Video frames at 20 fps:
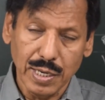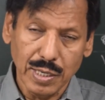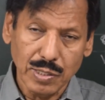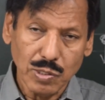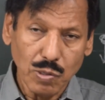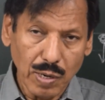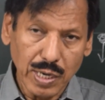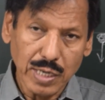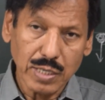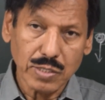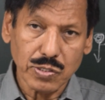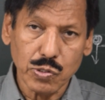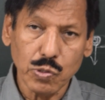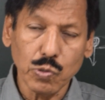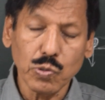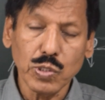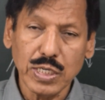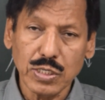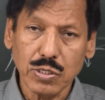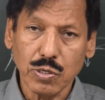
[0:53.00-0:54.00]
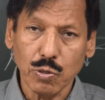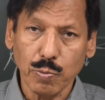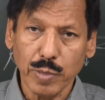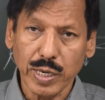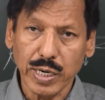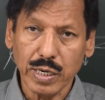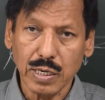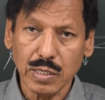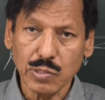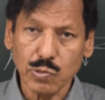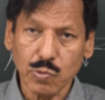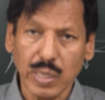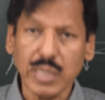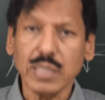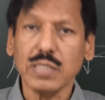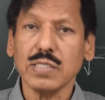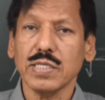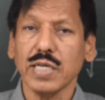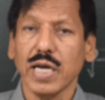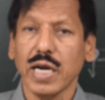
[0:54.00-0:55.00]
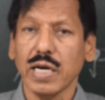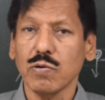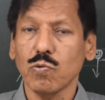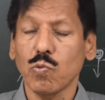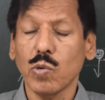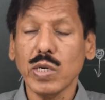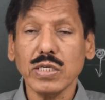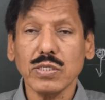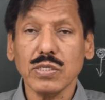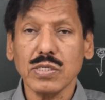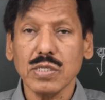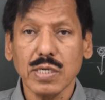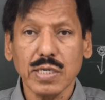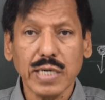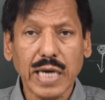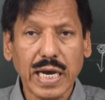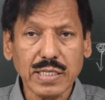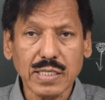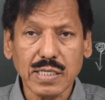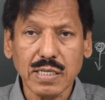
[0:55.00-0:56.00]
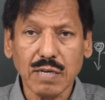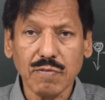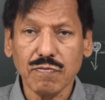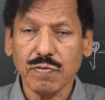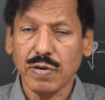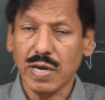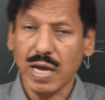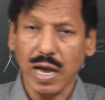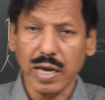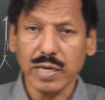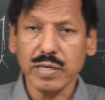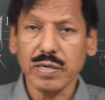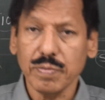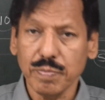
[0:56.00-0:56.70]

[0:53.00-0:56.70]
So let us do this numerical to understand what is SF and